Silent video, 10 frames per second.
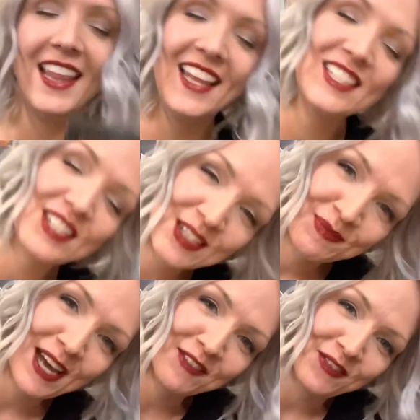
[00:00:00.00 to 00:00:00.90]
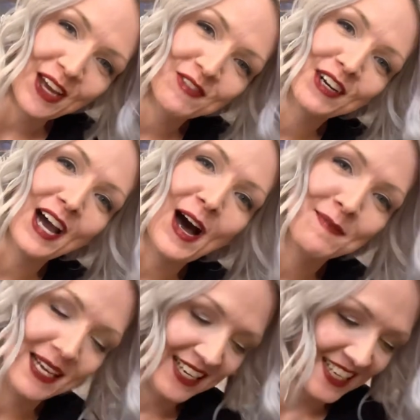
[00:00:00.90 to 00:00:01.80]
This is my favorite
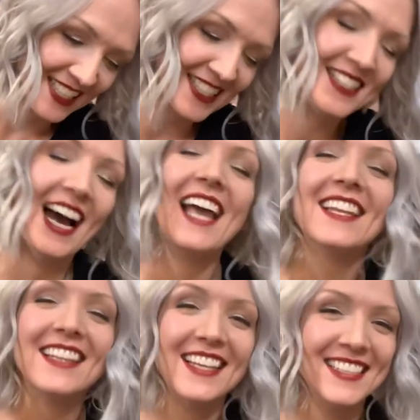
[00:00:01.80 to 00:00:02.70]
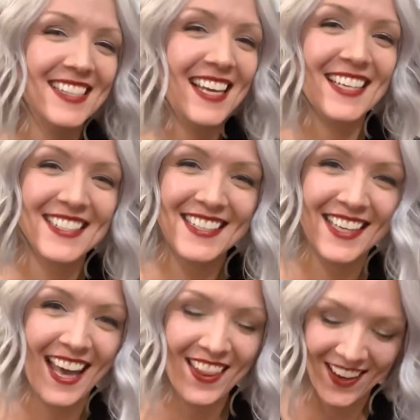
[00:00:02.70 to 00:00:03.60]
hobby, styling these things
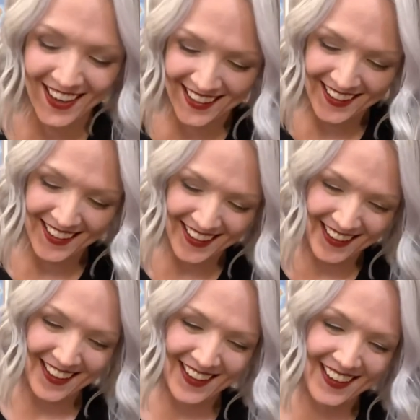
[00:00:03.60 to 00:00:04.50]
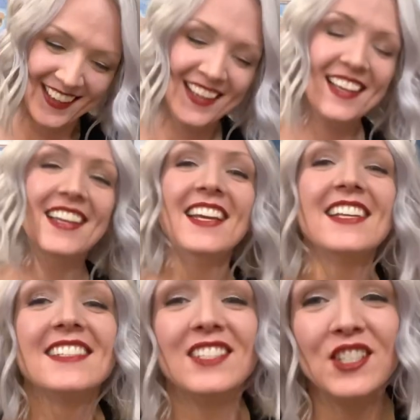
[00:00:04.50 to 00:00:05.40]
together.
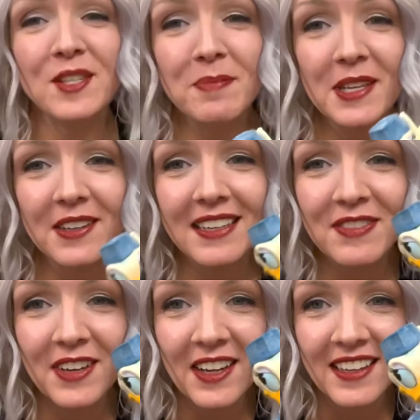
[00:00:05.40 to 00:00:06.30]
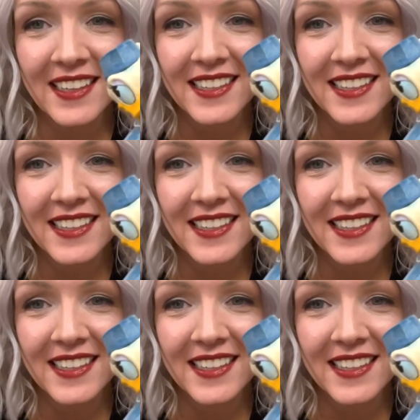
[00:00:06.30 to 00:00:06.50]
Isn't she beautiful?